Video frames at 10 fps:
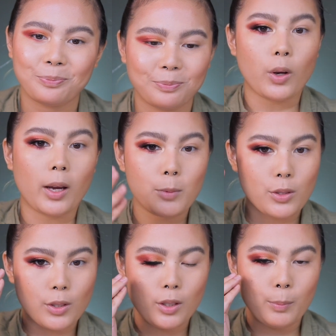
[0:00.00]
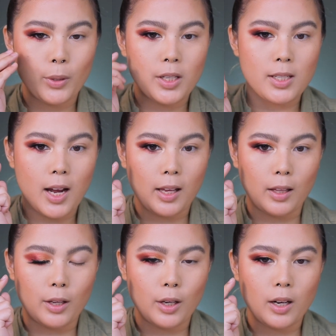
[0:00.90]
So I'm just gonna put
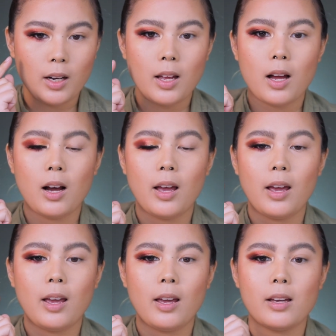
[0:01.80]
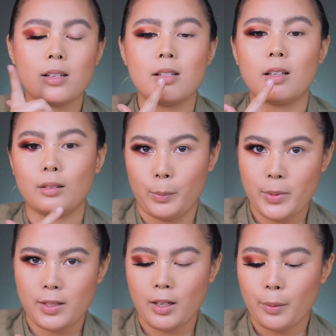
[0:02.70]
highlighter and
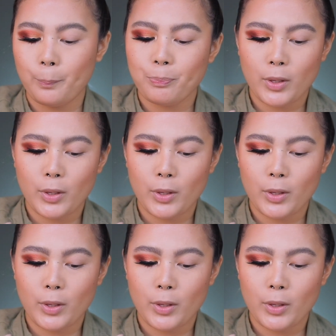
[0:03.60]
lipstick.